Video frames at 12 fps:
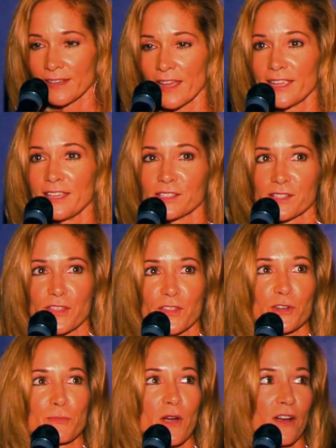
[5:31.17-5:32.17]
Nike is the
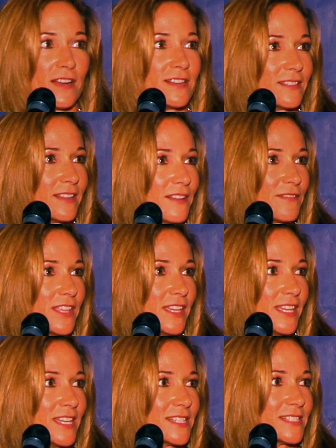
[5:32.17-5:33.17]
third part of
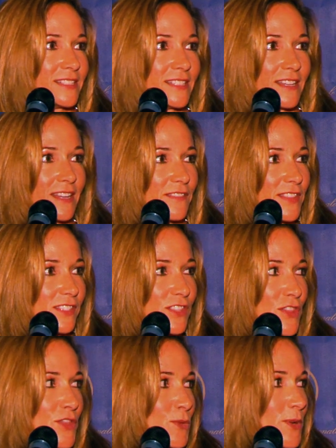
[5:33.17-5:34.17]
this
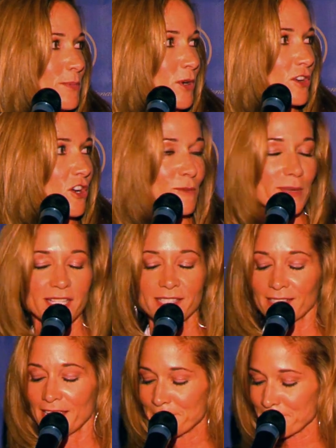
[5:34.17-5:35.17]
three-part
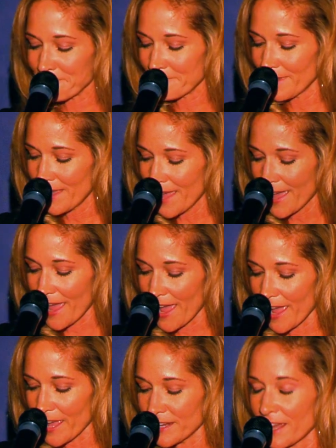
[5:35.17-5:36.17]
harmony tonight,
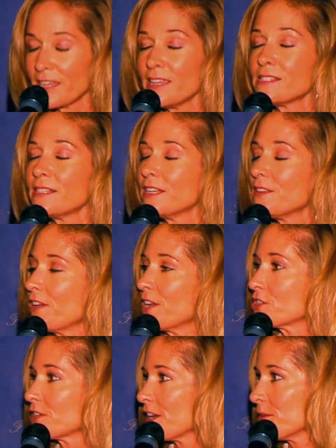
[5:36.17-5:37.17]
and Nike is an
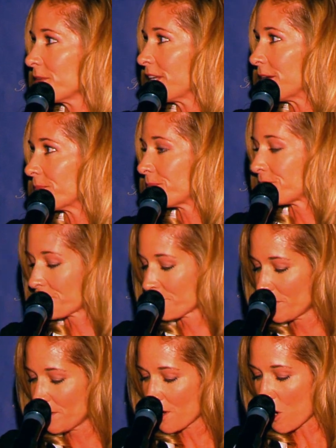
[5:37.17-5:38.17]
innovation company.
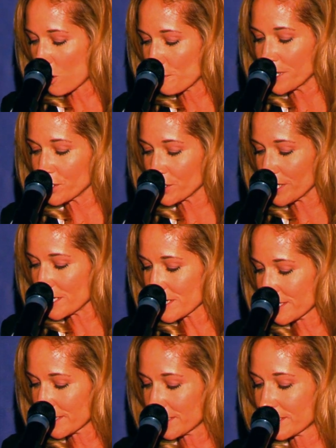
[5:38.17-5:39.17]
Our
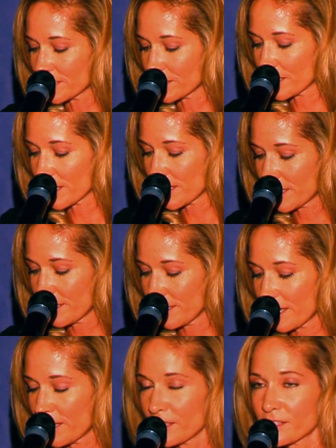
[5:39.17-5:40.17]
mission,
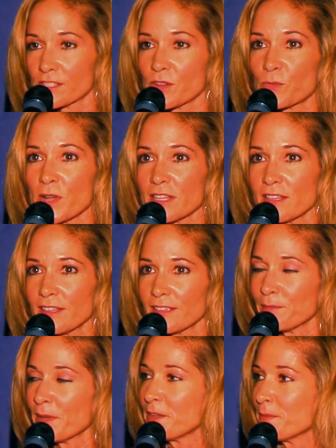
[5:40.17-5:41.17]
and it's
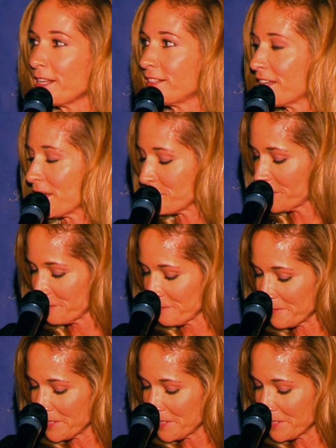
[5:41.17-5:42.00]
written many times,